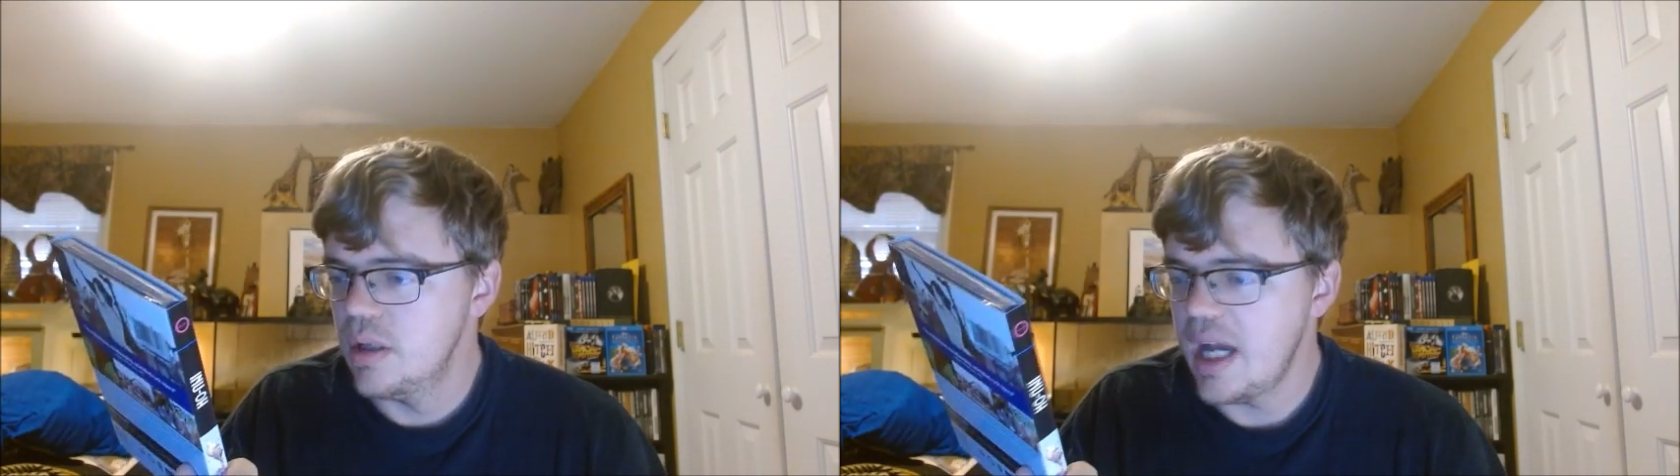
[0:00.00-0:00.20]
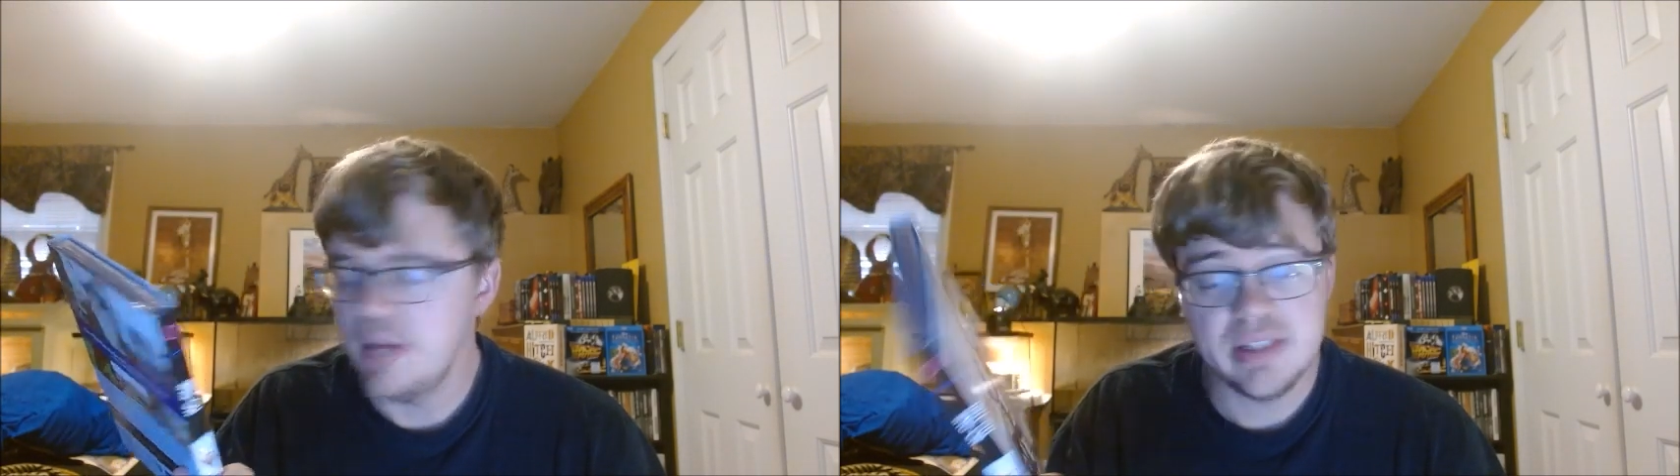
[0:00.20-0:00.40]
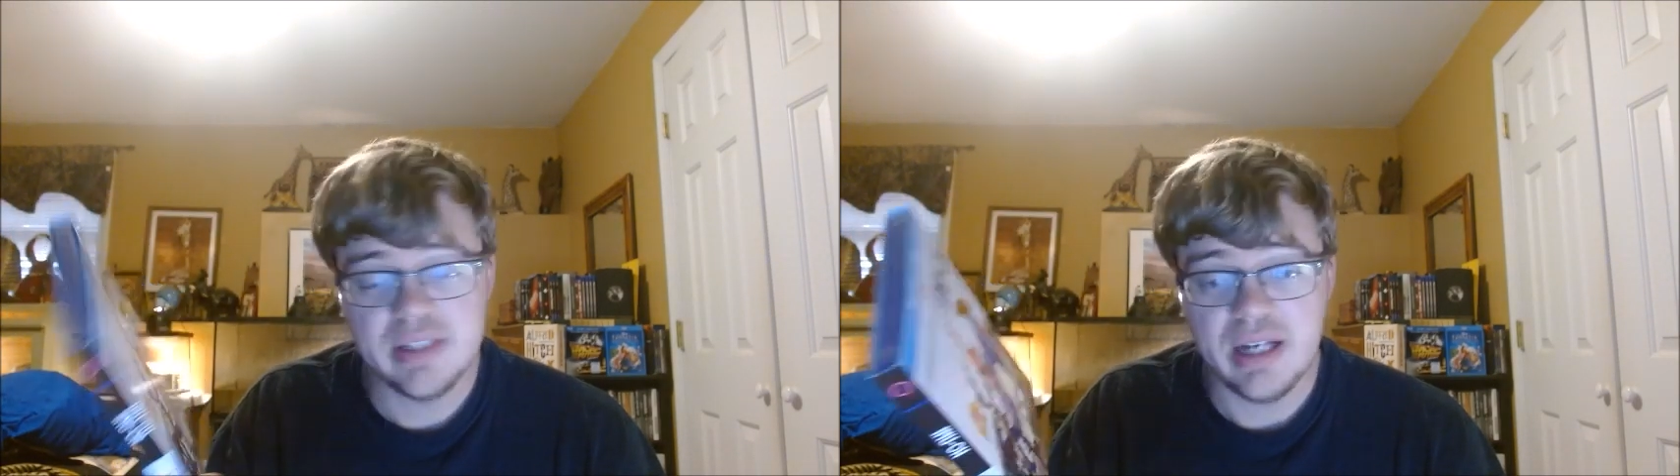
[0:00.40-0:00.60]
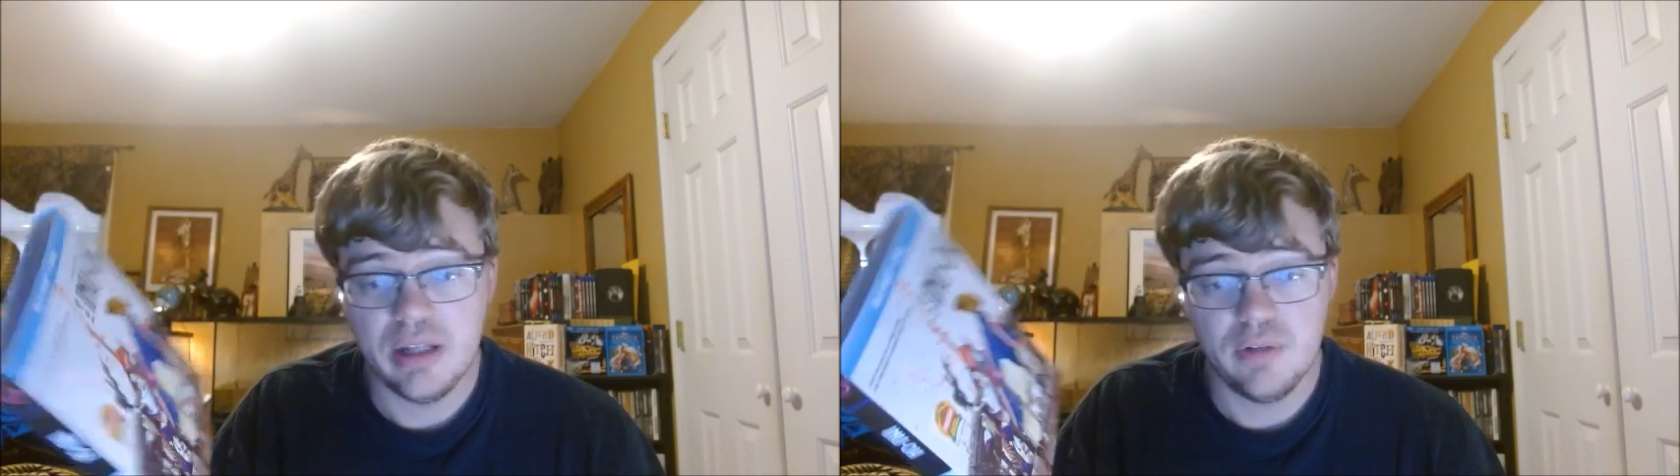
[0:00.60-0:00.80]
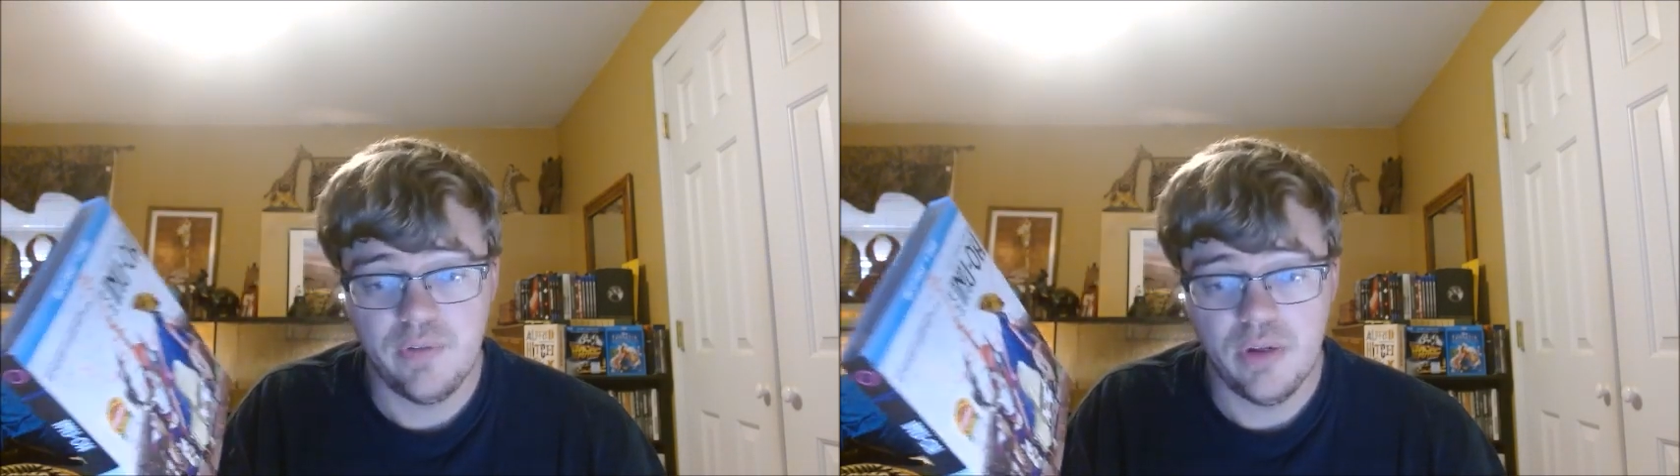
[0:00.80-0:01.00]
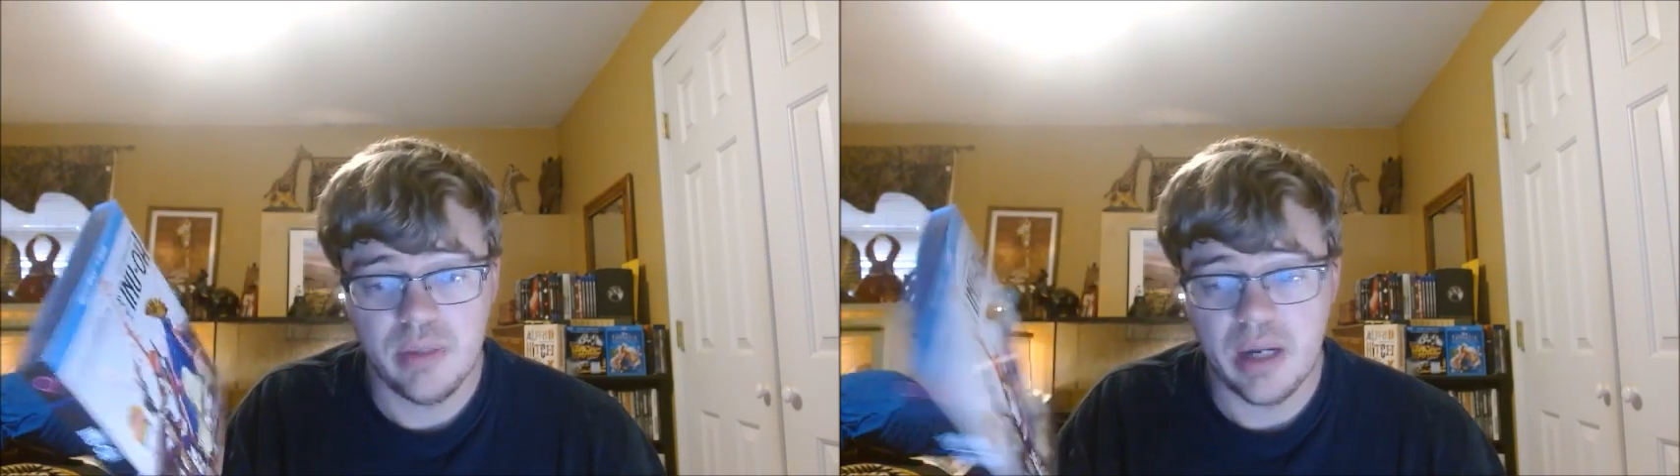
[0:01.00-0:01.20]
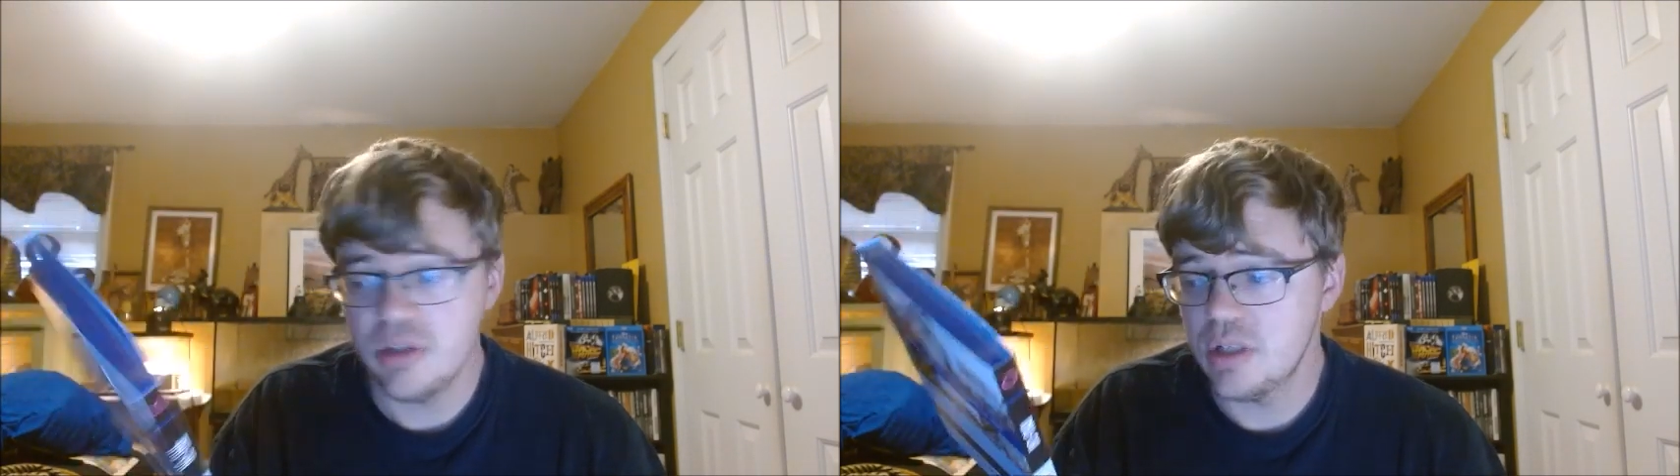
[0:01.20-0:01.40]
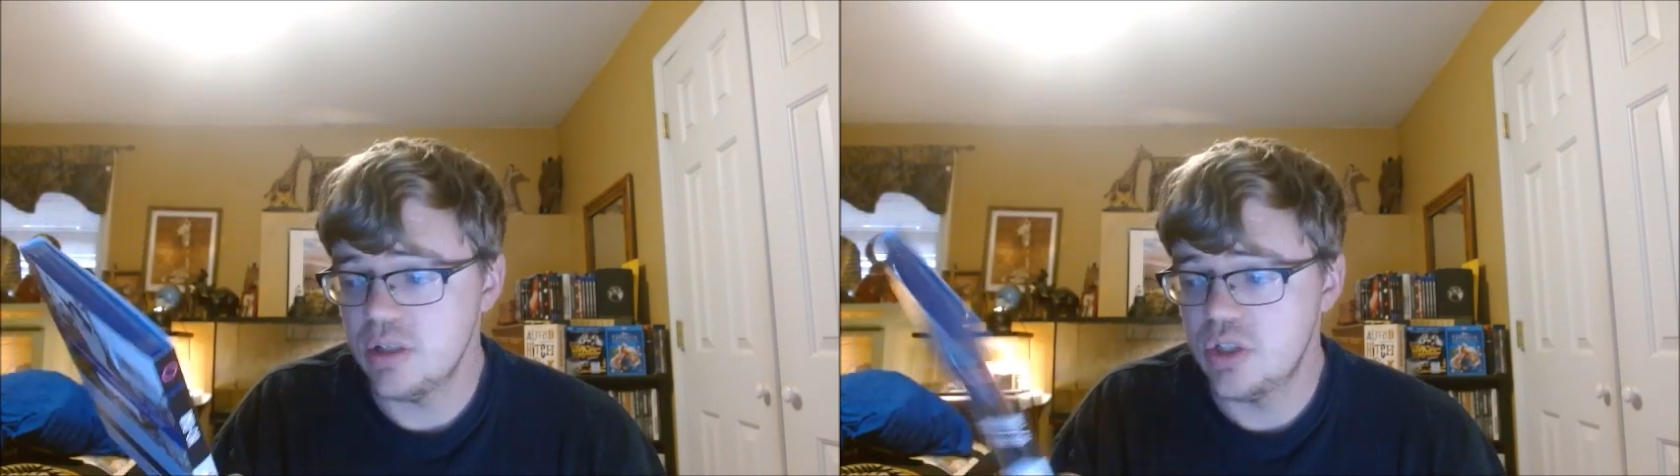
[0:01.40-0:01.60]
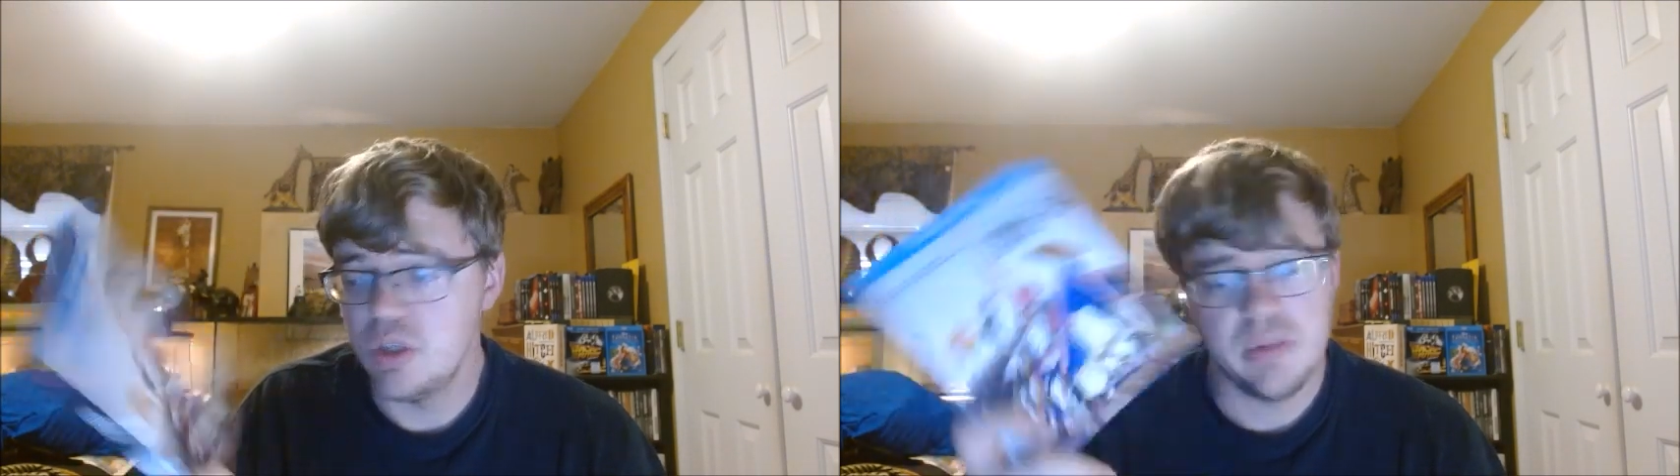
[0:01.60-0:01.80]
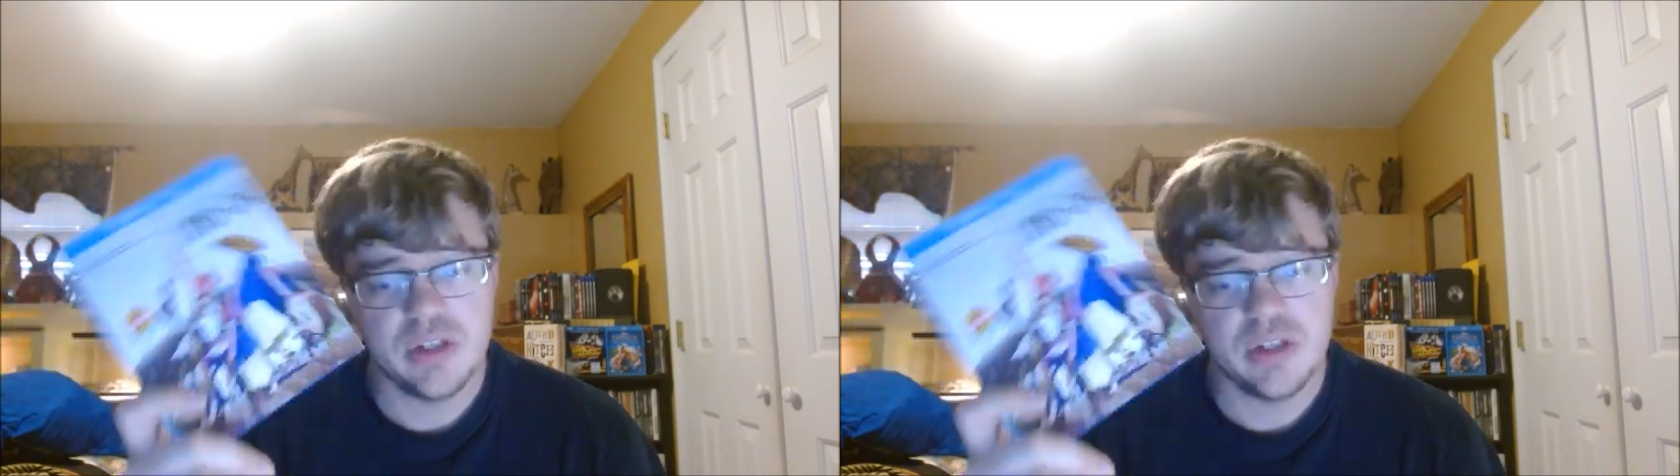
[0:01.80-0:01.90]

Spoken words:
I haven't seen either film, but I'm just gonna assume